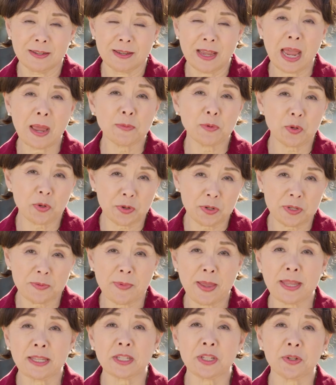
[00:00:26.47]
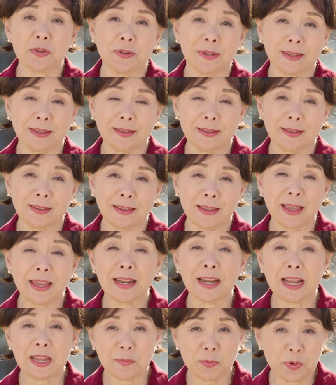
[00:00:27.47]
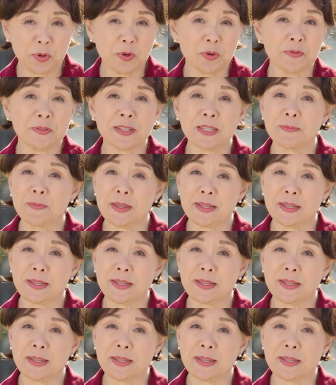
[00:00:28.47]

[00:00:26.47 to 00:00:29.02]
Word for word: I'm Doris Matsui, and I approve this